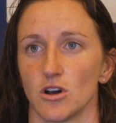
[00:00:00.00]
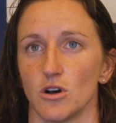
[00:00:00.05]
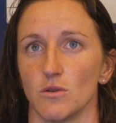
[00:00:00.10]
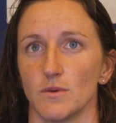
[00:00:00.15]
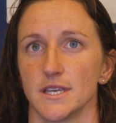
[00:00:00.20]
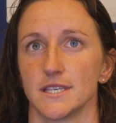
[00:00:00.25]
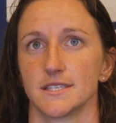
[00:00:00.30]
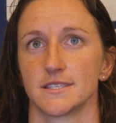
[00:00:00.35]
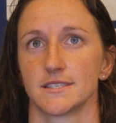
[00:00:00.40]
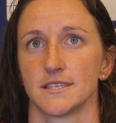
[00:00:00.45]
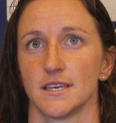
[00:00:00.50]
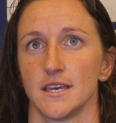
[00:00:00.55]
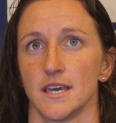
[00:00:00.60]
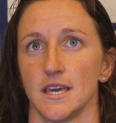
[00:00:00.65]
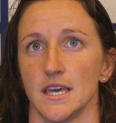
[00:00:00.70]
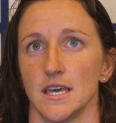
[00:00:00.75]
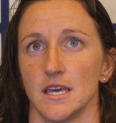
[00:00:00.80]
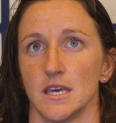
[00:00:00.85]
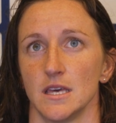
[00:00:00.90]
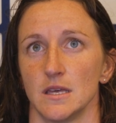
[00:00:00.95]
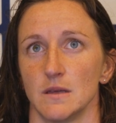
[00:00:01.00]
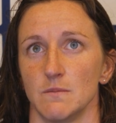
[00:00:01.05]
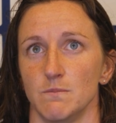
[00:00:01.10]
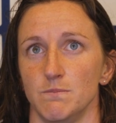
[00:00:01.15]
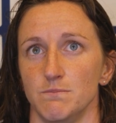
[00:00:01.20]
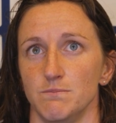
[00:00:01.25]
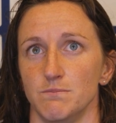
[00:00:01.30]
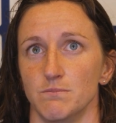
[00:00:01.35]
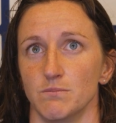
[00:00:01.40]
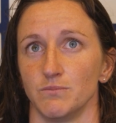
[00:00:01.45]
always,
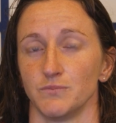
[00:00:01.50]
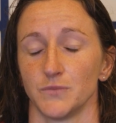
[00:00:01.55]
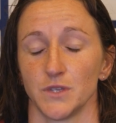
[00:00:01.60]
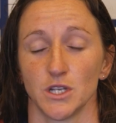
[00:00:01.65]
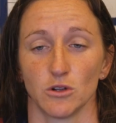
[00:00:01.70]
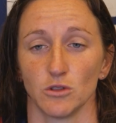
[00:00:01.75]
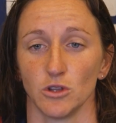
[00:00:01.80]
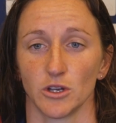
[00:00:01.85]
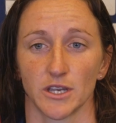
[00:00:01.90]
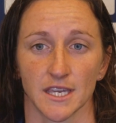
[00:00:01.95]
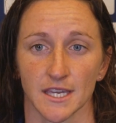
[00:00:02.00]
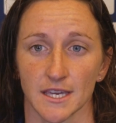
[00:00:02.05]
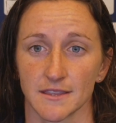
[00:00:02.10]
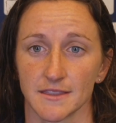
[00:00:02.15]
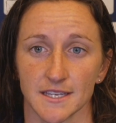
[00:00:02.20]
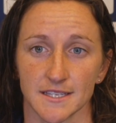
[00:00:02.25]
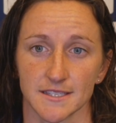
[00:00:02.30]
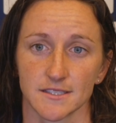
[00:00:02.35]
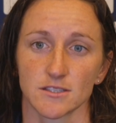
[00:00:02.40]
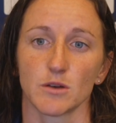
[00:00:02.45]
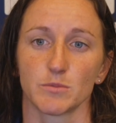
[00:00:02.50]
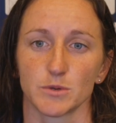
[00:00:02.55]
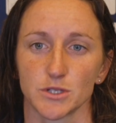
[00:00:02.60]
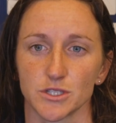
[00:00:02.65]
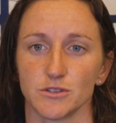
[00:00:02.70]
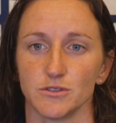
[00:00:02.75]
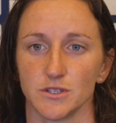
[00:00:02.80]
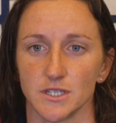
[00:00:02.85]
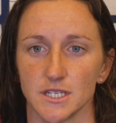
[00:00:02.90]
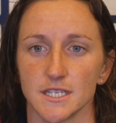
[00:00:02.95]
you know, looking at things as
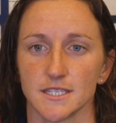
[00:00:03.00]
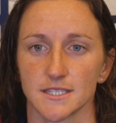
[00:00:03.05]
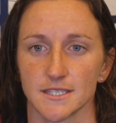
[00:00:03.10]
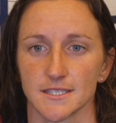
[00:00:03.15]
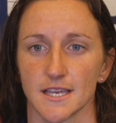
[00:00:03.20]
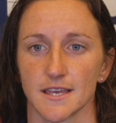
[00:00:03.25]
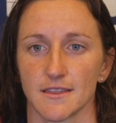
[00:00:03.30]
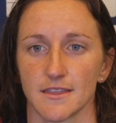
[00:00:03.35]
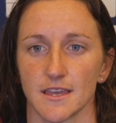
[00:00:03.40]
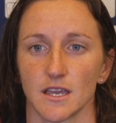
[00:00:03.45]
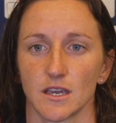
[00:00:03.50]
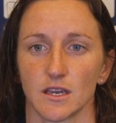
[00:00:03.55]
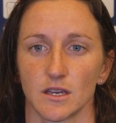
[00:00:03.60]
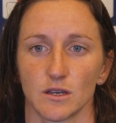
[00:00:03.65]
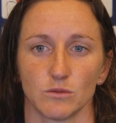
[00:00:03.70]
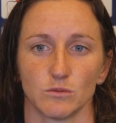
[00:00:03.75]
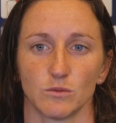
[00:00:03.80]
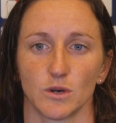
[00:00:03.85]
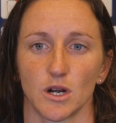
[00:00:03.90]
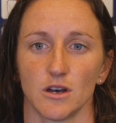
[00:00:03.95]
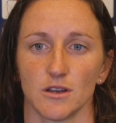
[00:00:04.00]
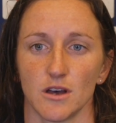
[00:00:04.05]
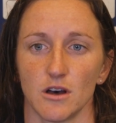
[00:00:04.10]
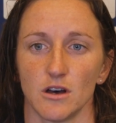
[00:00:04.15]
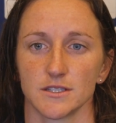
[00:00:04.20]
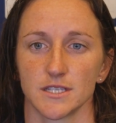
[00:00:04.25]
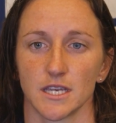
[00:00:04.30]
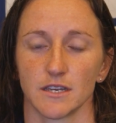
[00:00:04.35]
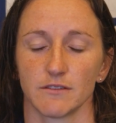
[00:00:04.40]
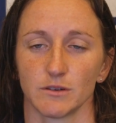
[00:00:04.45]
opportunities is, I think, what
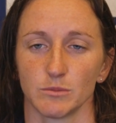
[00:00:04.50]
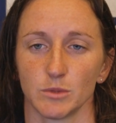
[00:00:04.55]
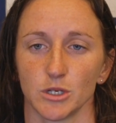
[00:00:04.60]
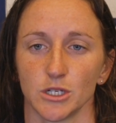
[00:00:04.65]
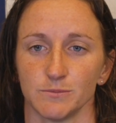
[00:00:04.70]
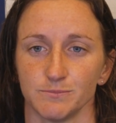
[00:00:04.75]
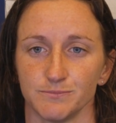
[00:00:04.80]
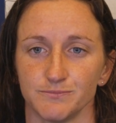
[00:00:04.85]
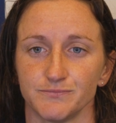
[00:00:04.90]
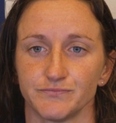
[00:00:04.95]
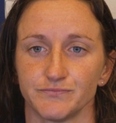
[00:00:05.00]
I'll take from her.